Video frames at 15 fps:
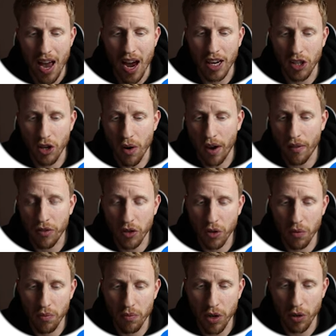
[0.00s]
I do have
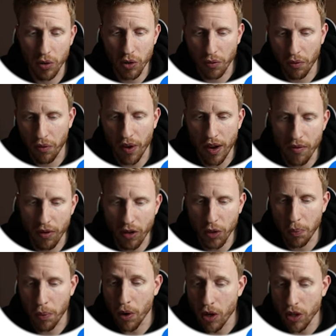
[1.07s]
some, you know, some
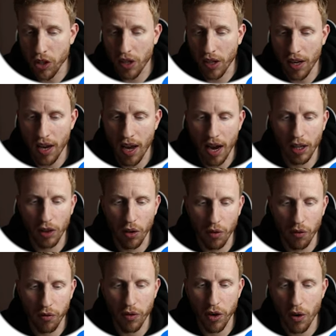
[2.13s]
favorites personally. I
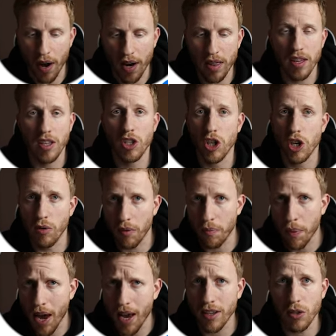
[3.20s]
love, you know, anything to do
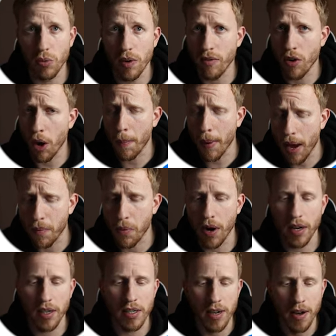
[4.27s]
with pets. We've got a pet
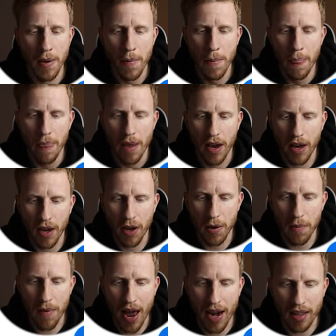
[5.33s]
brand.
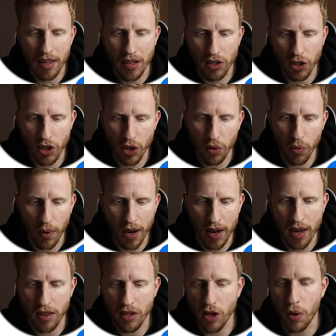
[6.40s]
Anything to do
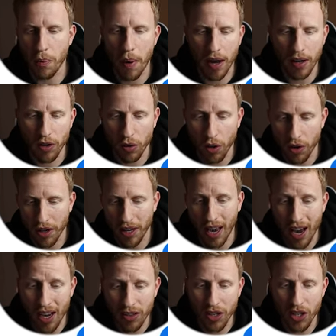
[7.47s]
with, you know, patio, lawn and
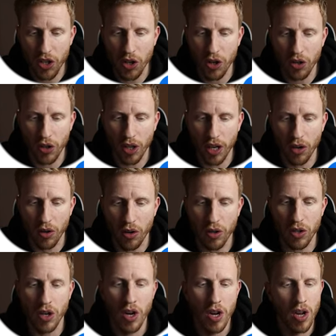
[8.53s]
garden is usually
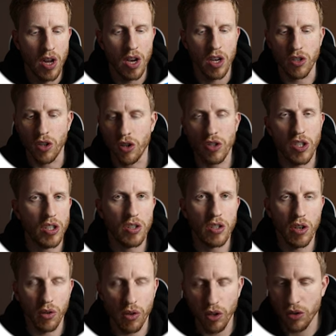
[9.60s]
good, as long as it's,
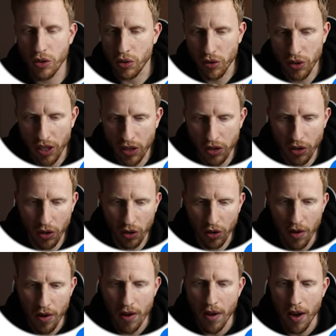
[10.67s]
you know, not too
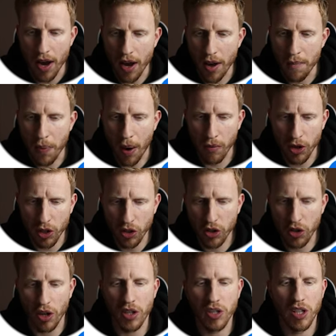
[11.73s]
seasonal. But I'm
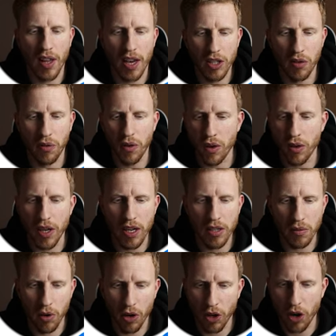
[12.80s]
just going to select a few of
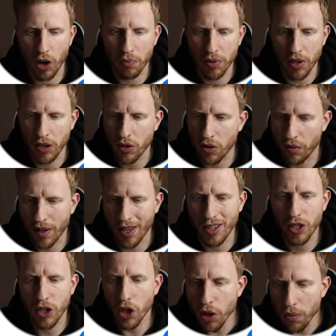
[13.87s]
these. I'm not going to obsess over
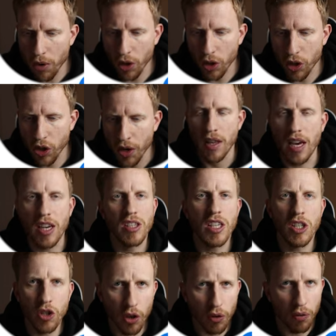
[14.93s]
that too much. It's
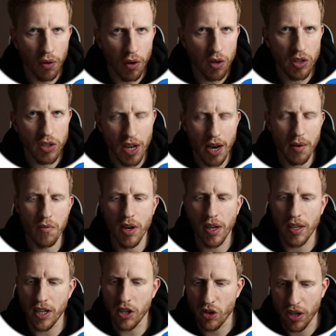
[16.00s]
these other filters that I'm
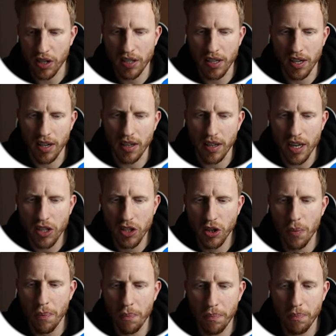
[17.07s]
really interested in. And these are
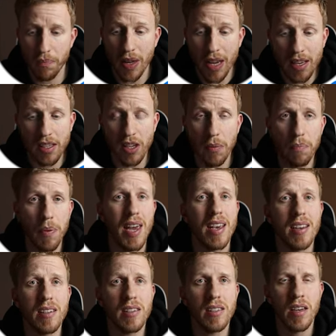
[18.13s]
the
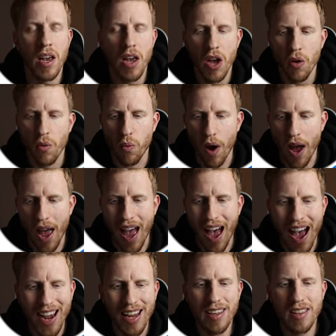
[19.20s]
bits where
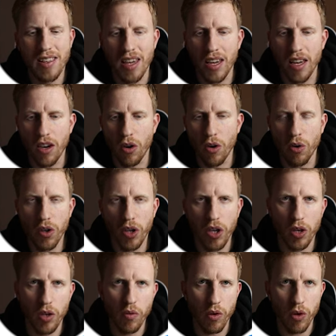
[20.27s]
I think other
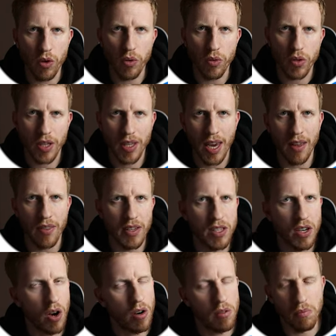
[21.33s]
gurus get this
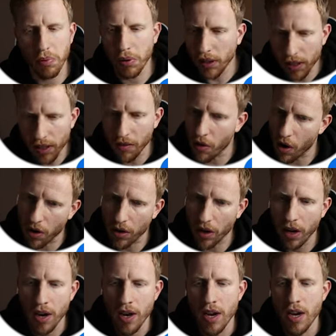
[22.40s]
completely
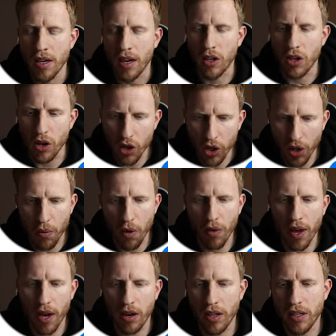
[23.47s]
wrong. Now, usually
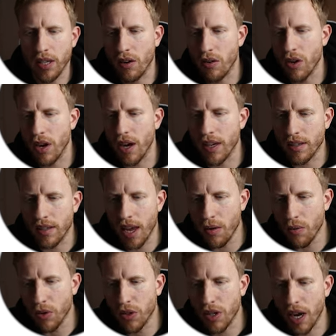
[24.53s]
what they're going to tell you is they
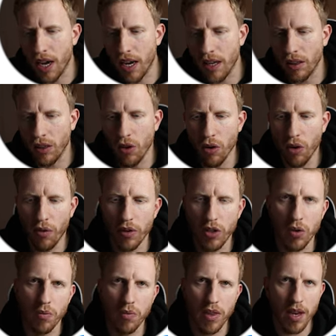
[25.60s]
will say, look for
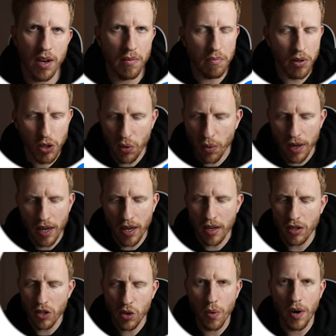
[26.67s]
something
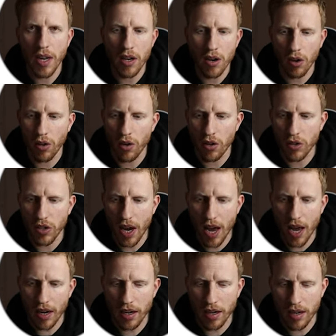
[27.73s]
between $20
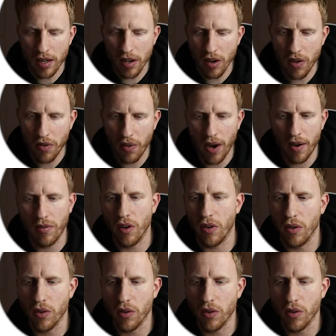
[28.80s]
and $35.